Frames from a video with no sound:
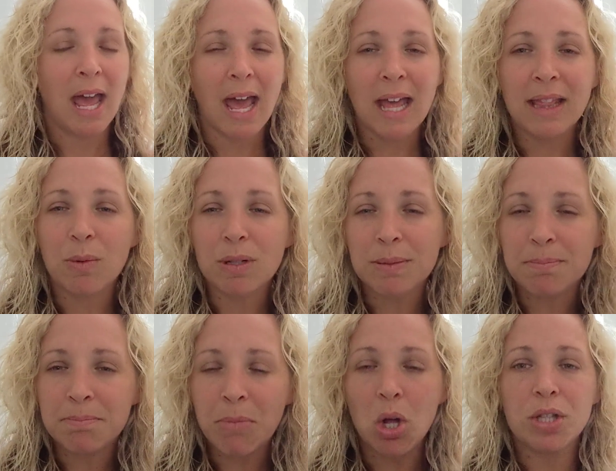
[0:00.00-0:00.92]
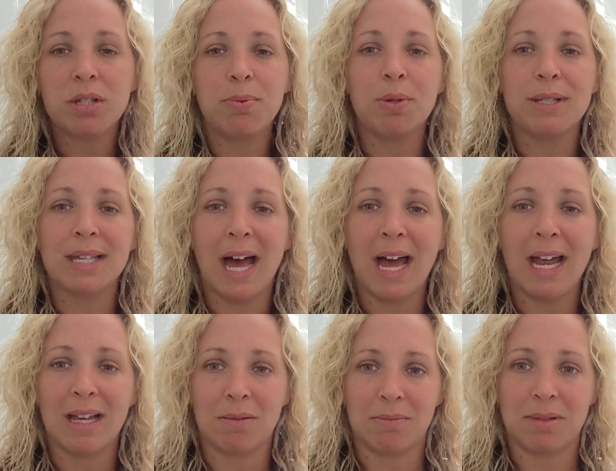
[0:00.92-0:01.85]
And there was multiple
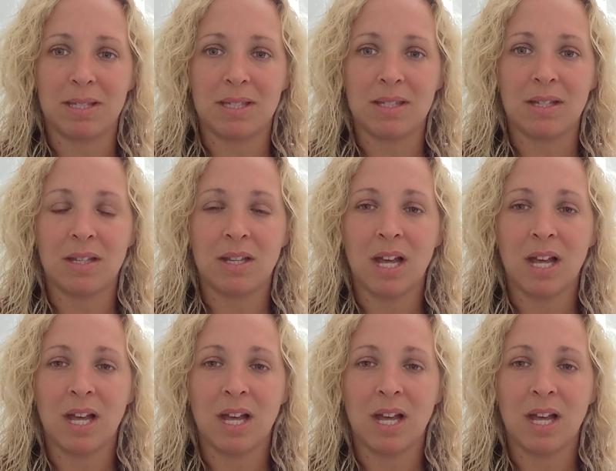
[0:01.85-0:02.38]
times